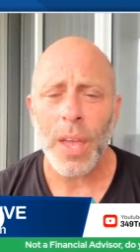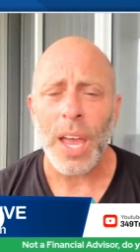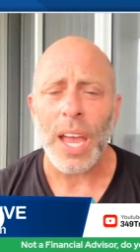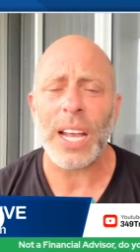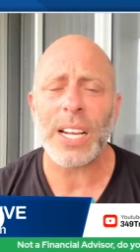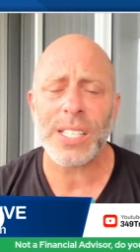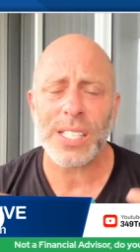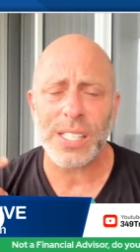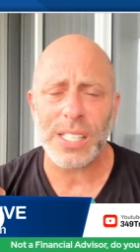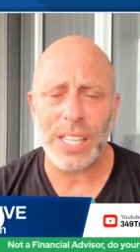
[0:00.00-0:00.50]

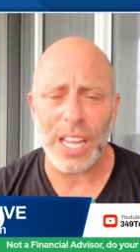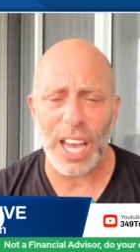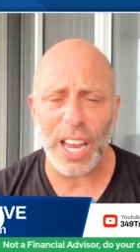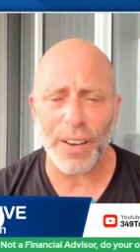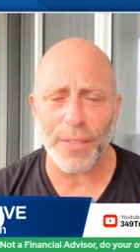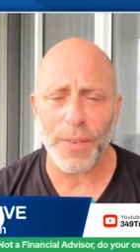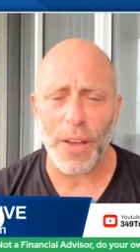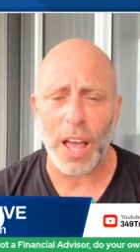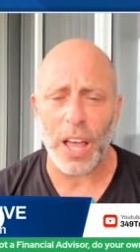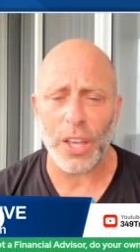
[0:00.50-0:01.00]
It's light
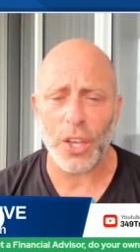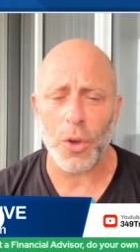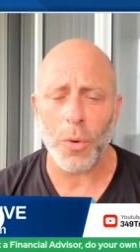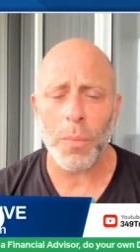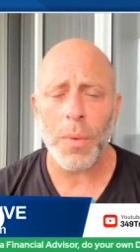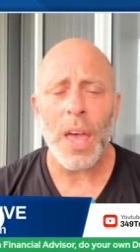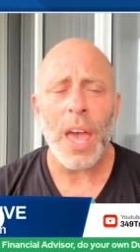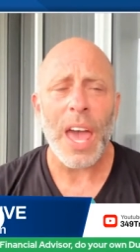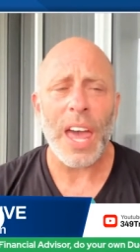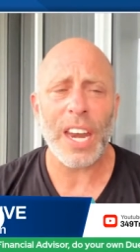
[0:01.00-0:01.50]

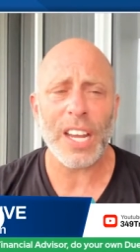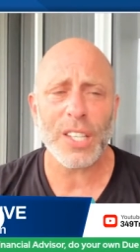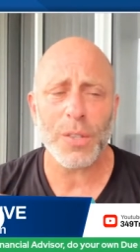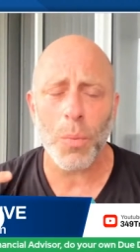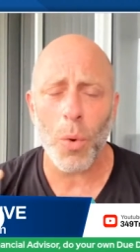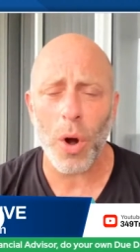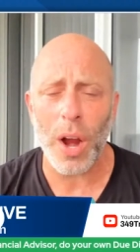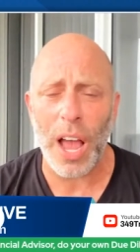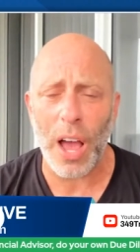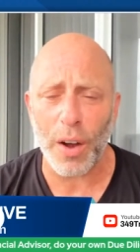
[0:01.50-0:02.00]
volume and it's
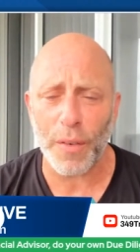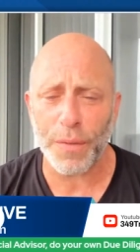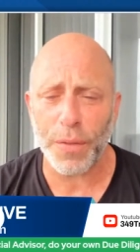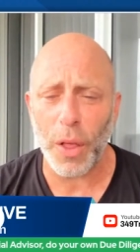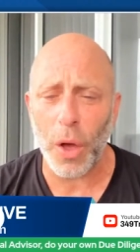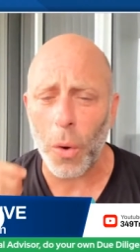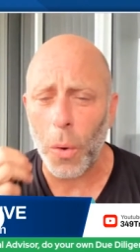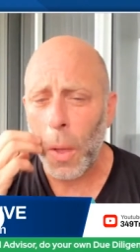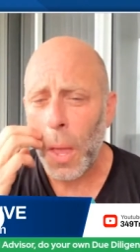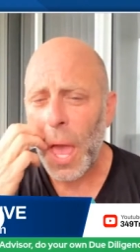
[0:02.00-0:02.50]
more
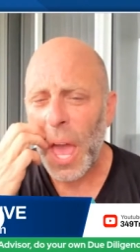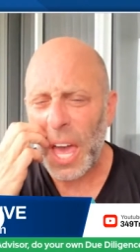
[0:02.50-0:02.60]
outflow.